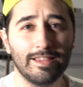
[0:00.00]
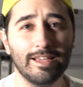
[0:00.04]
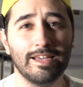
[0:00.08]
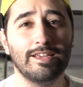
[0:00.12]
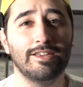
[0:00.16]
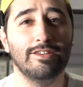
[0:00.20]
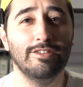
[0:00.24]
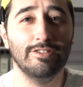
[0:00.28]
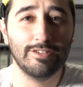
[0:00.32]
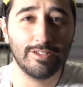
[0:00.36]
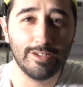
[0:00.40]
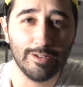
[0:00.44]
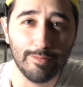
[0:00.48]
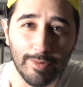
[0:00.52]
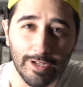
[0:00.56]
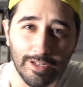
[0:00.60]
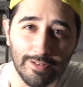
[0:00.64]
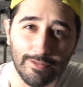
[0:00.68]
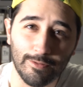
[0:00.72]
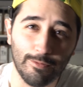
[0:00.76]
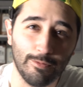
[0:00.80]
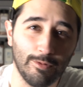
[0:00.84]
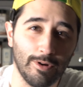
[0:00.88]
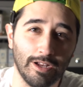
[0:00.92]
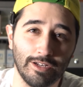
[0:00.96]
Thank you so
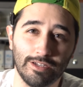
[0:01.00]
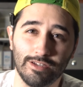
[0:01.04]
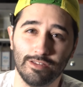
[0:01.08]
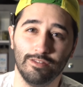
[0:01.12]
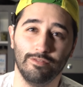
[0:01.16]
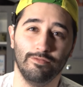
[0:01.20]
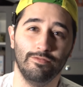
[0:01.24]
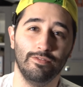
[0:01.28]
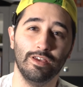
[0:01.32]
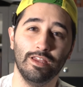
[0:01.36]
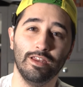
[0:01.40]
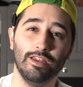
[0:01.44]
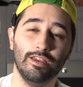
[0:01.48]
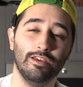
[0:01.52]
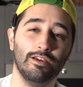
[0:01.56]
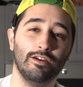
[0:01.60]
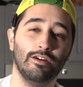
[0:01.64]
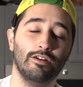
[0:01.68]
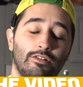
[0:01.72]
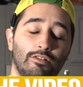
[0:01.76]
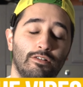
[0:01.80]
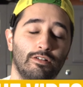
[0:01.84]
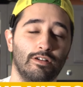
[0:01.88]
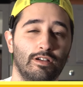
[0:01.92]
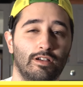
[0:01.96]
much for watching the
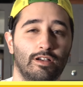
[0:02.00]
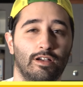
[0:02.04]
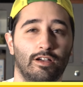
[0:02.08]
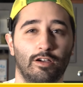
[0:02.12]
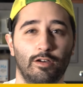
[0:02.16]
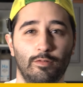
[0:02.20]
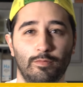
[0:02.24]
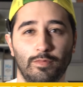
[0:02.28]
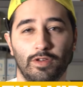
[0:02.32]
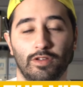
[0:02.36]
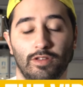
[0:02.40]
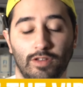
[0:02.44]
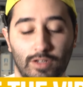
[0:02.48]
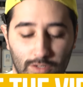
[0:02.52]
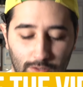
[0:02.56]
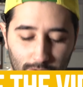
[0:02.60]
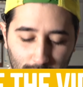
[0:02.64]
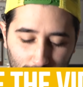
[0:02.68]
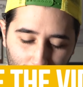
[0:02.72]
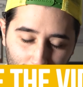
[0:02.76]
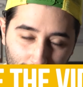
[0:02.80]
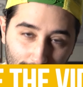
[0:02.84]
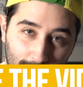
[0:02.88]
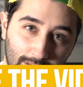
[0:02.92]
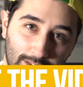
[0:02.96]
video. Hope you
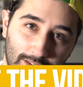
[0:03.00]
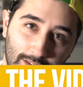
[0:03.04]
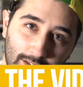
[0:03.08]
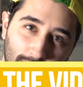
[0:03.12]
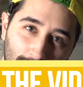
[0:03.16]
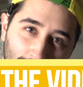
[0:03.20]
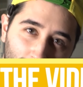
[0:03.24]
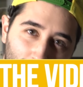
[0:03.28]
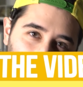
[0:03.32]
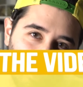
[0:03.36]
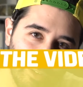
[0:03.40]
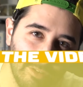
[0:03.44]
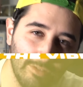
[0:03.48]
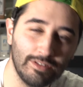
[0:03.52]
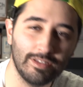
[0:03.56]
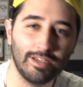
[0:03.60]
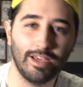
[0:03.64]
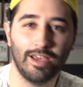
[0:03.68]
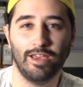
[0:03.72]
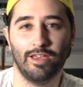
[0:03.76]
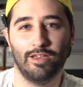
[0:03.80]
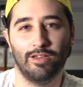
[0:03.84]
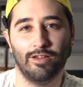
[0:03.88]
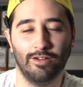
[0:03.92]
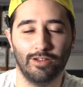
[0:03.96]
enjoyed this new
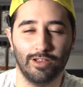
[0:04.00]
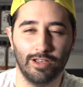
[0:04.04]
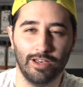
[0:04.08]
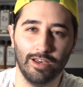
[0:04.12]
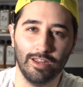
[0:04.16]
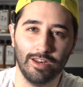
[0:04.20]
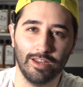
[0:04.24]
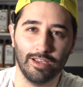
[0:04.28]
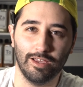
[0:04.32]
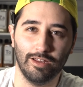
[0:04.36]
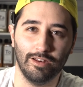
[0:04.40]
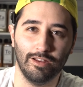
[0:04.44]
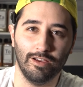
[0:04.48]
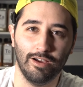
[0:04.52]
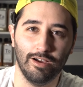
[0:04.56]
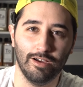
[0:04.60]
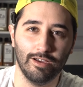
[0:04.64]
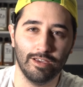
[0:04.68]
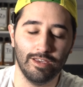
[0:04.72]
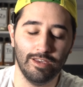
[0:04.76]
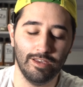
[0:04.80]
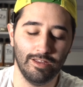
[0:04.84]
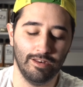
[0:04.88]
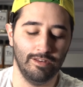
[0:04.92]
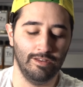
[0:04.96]
take on cutting an
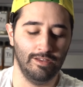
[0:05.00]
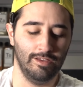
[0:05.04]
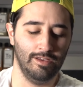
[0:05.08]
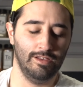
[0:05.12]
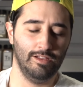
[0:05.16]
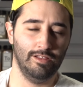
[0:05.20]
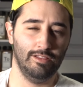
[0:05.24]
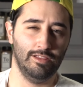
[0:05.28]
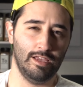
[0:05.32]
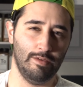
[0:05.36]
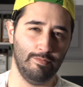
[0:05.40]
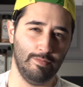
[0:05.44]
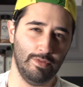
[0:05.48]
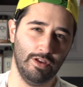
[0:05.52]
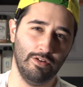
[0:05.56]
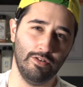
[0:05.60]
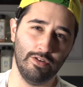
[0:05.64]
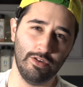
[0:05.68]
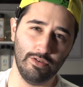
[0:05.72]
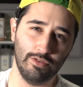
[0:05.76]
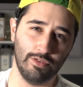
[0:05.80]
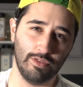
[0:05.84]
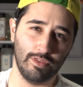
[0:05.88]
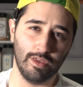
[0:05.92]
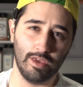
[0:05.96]
onion. Let me know
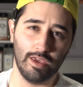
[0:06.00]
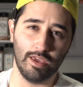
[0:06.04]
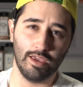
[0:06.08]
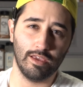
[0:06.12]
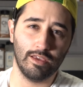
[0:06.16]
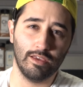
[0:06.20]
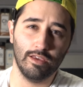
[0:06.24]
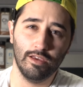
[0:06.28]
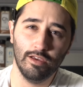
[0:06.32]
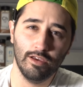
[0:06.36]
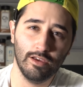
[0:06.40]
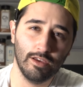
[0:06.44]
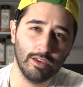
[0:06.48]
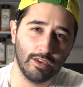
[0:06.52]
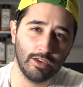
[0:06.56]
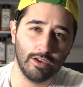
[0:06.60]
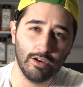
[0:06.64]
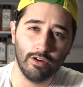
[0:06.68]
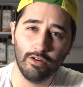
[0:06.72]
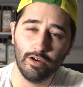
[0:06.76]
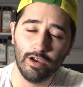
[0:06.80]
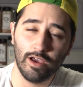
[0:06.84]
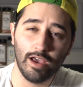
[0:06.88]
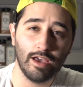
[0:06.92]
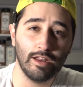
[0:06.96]
what you think.
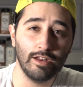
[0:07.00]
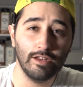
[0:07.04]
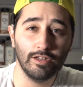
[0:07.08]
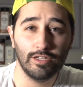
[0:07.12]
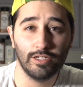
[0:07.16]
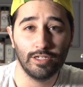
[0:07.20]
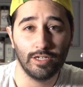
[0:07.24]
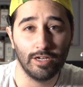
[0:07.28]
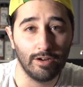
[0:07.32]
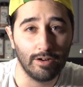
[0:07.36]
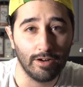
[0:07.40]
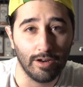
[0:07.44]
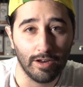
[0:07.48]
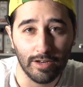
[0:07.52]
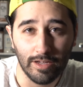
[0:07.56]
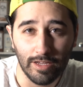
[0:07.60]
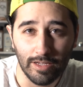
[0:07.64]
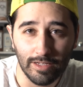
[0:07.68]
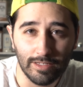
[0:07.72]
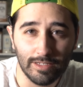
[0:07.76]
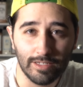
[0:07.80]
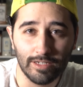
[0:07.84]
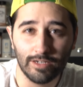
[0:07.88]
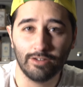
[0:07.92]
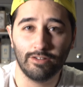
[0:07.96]
Go ahead and share it on
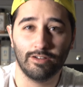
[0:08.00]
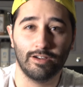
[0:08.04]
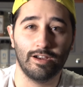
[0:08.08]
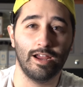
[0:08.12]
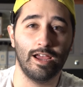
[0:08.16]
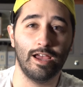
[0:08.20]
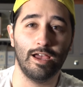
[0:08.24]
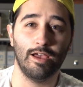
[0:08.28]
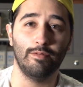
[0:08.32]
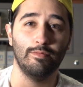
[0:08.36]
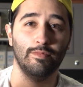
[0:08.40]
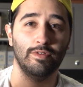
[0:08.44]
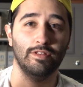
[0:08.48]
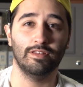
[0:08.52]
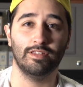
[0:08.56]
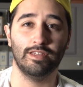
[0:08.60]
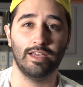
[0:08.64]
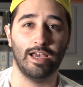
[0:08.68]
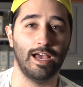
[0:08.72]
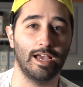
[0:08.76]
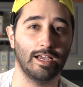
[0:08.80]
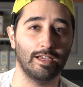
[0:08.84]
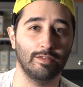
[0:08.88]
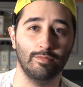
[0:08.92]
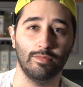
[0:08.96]
Instagram and
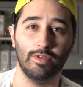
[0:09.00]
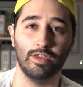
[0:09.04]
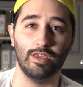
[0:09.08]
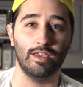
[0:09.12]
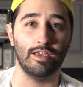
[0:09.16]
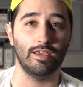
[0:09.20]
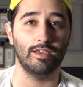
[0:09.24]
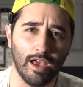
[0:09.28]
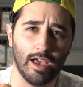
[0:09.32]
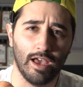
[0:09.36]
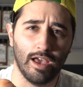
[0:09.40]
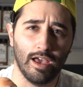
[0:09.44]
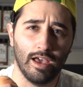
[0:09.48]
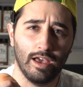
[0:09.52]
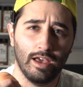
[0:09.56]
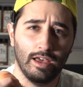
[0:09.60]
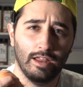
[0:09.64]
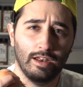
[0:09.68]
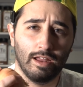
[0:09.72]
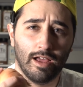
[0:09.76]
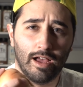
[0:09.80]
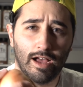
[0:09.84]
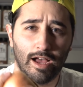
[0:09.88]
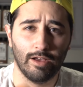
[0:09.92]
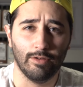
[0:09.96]
tag me,
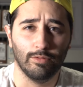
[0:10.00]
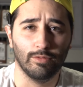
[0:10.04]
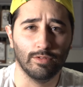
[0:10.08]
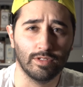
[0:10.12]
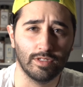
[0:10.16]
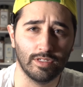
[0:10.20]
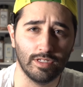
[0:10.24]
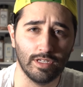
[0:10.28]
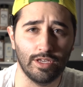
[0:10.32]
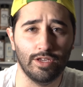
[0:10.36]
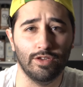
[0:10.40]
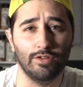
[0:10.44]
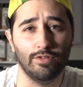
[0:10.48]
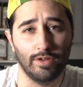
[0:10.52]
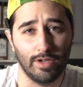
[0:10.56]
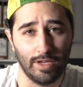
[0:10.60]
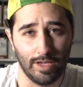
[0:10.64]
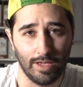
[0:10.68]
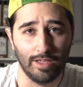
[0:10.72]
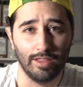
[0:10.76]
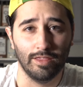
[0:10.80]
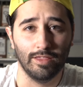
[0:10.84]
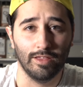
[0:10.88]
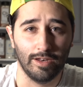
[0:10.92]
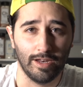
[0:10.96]
and I will see you
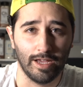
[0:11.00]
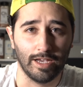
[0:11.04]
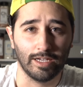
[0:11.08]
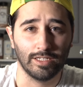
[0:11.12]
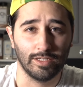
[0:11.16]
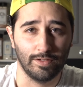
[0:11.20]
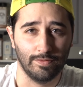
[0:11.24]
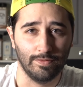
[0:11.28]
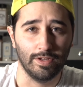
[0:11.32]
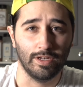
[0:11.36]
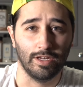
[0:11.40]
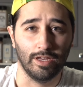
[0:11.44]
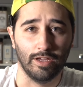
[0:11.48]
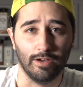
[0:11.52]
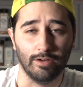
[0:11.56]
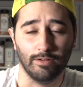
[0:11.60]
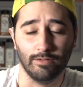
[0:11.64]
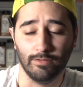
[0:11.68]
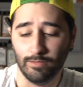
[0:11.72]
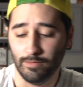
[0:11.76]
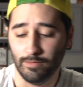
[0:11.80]
in the next video.